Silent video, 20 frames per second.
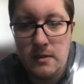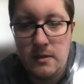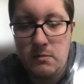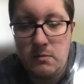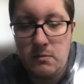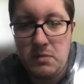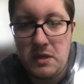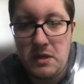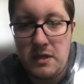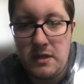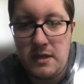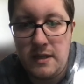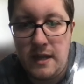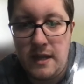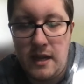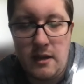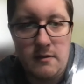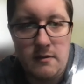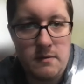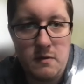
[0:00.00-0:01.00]
But
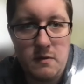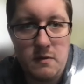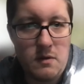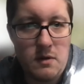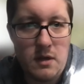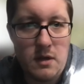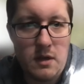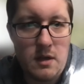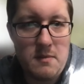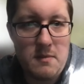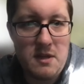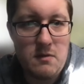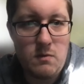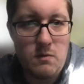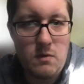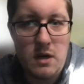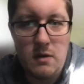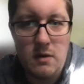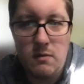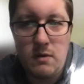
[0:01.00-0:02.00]
yeah, I memean,
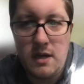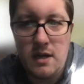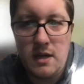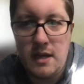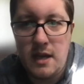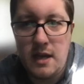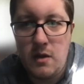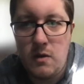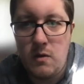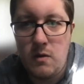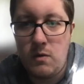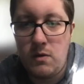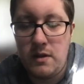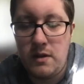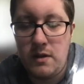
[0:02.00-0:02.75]
right now,